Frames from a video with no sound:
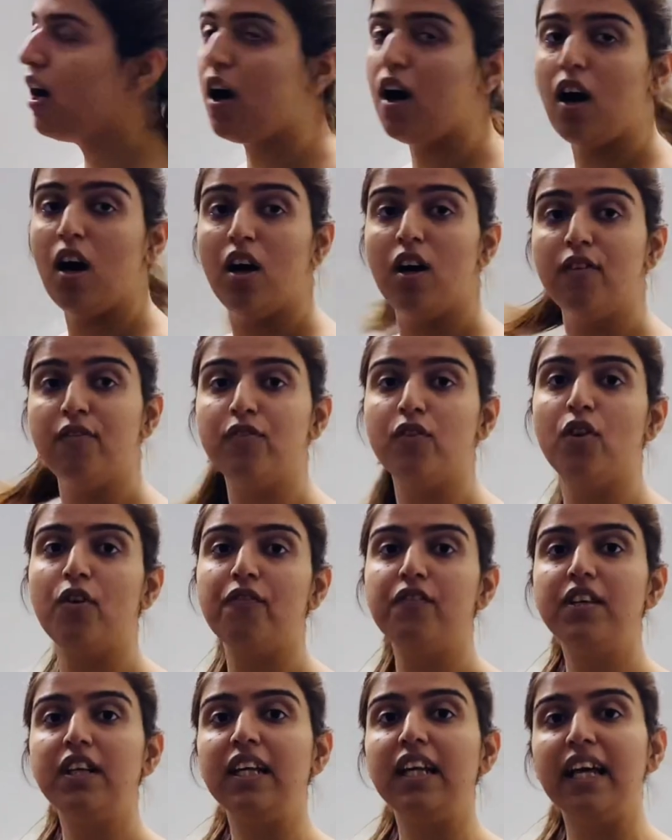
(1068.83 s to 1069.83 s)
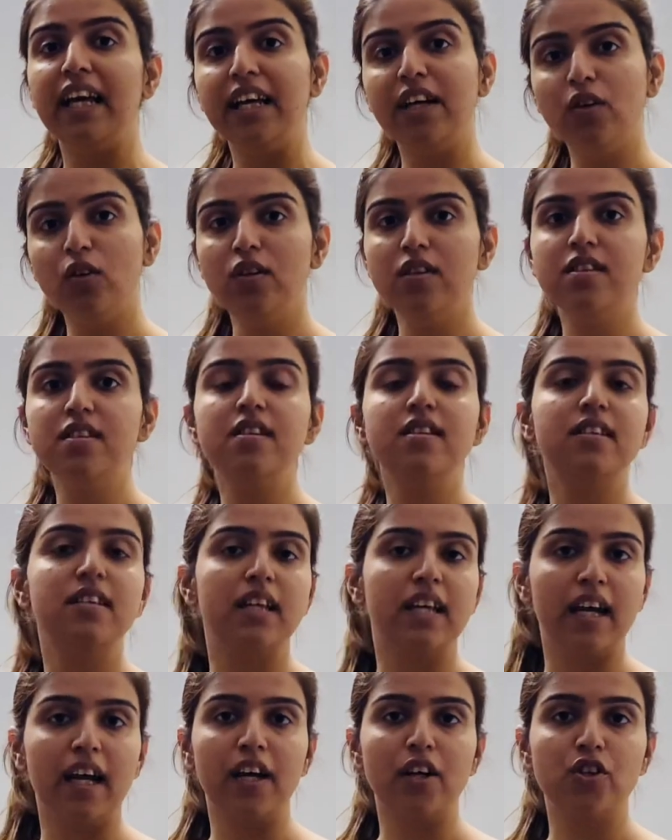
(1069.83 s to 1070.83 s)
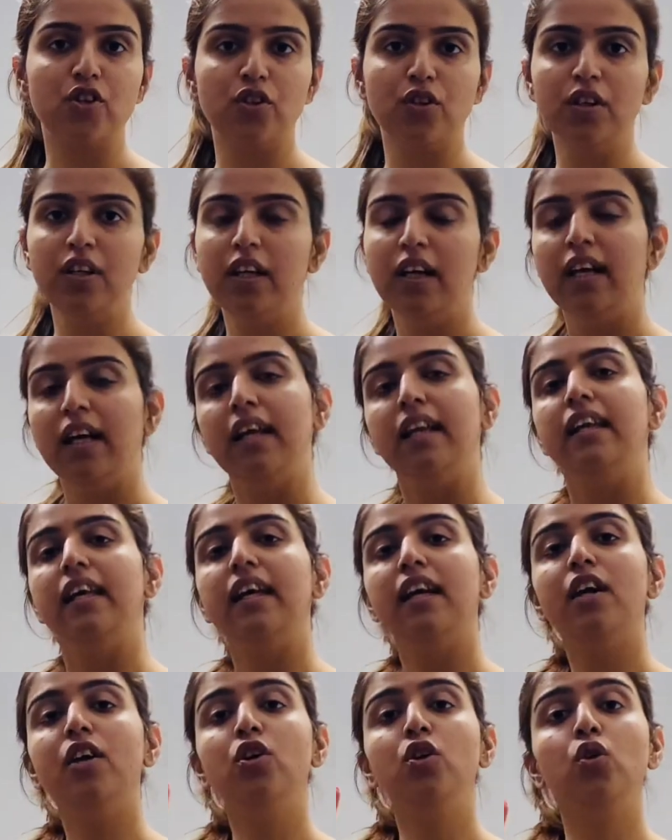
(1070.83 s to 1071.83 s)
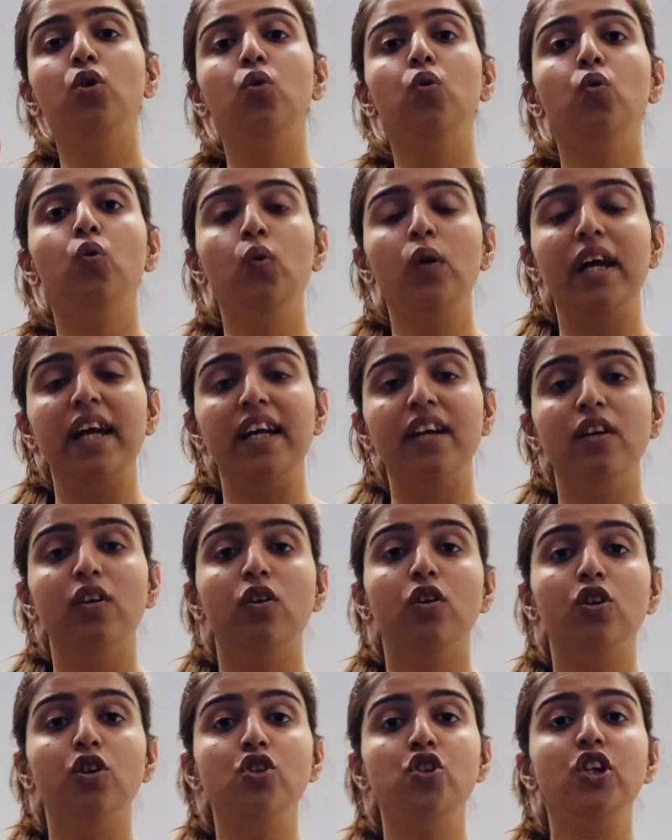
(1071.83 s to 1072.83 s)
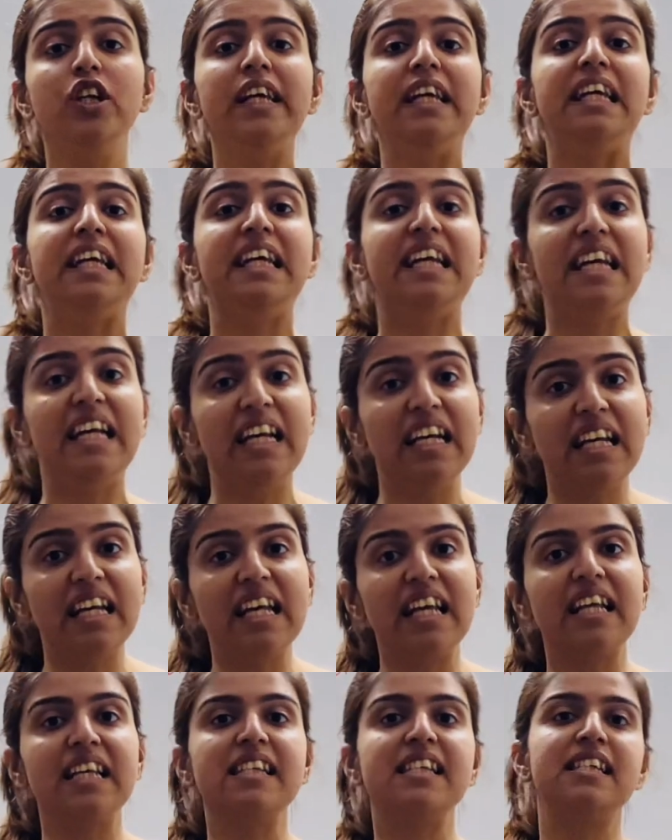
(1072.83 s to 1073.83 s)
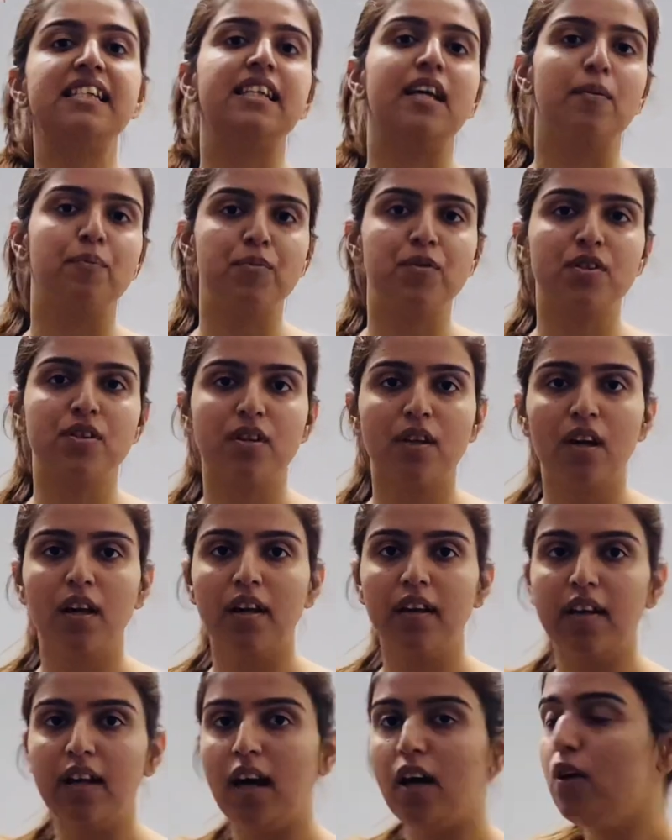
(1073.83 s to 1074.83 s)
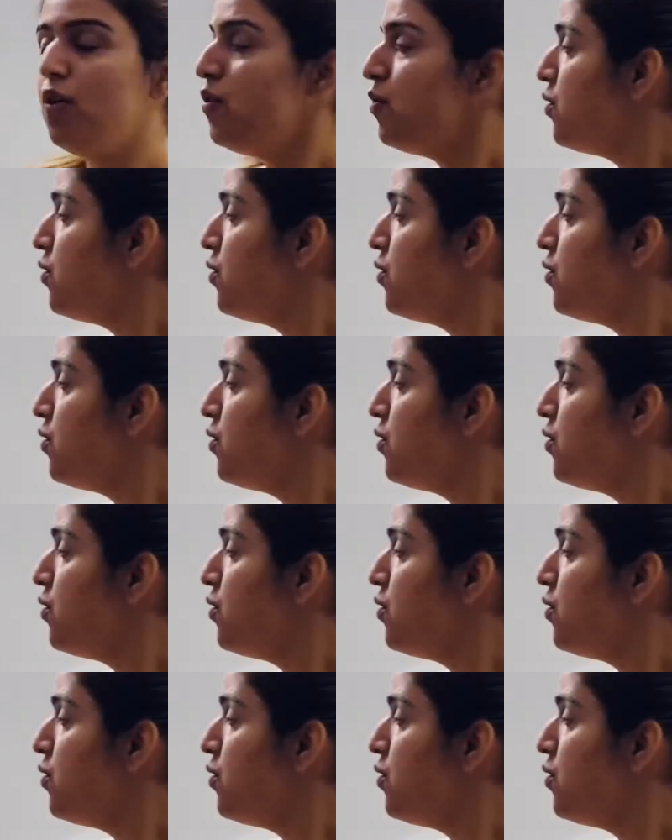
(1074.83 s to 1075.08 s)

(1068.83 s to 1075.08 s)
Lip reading: half of the glycolysis reaction, there are 2 energy yielding steps. Now,